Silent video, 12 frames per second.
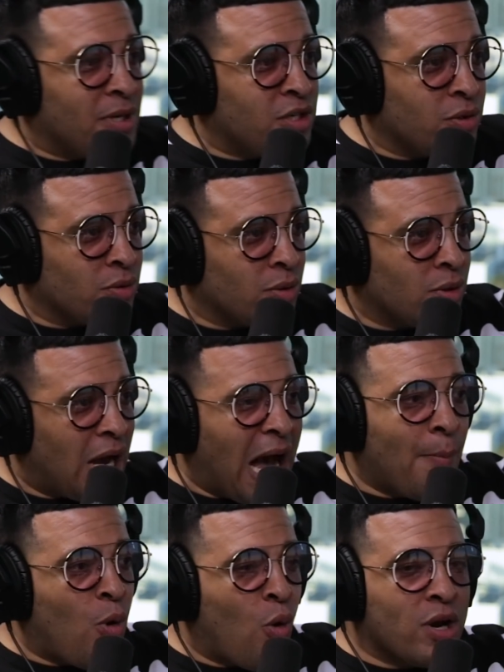I'm gonna do.
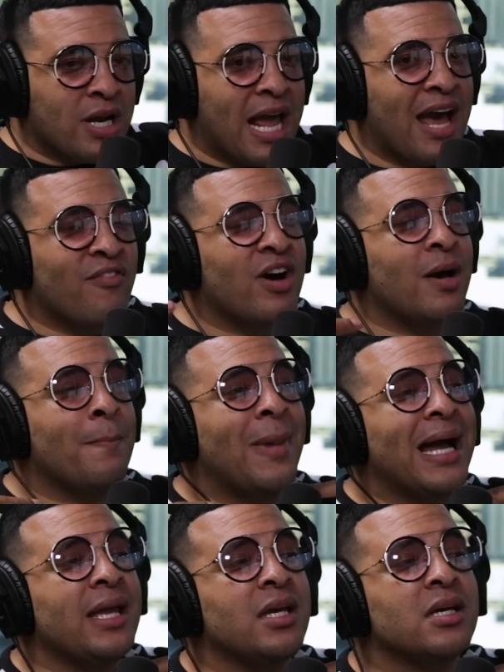I'm going to have a
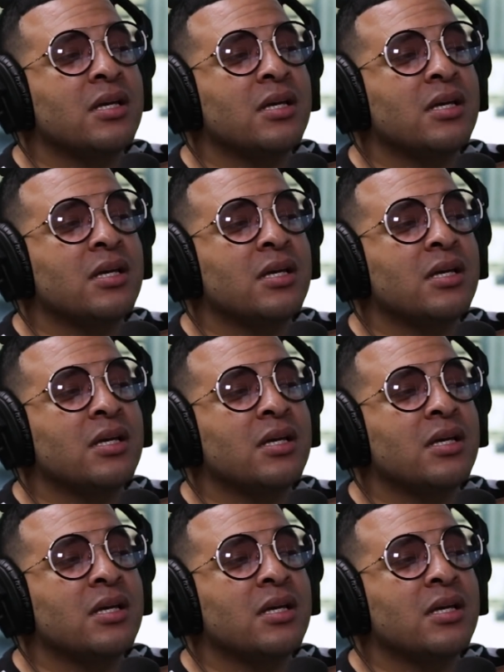mic